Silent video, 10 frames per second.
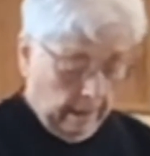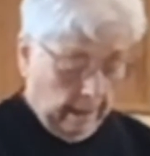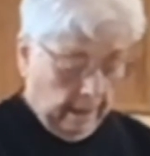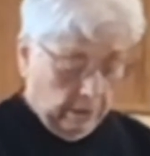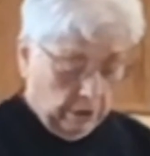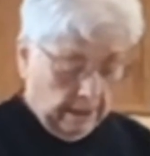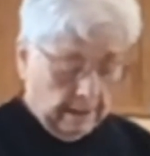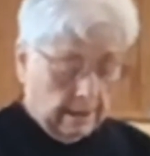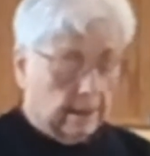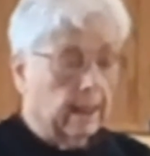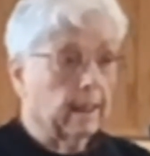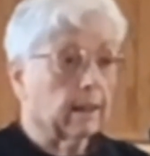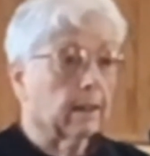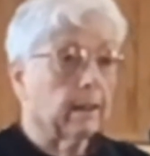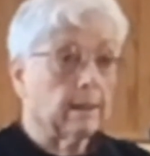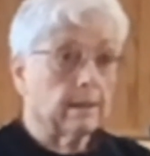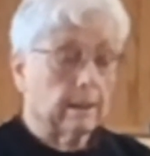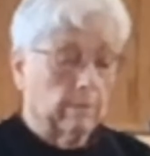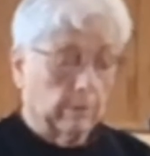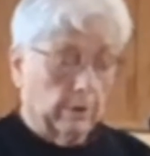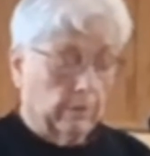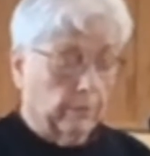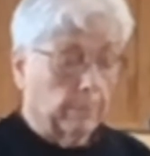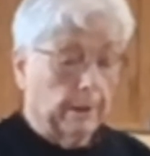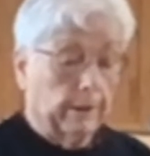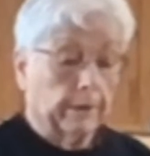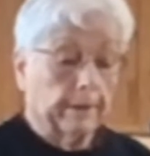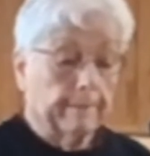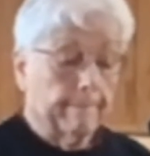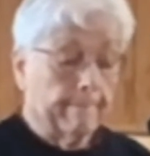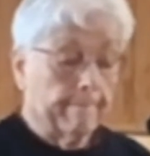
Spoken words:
and Jesus had a cleansing word for Peter.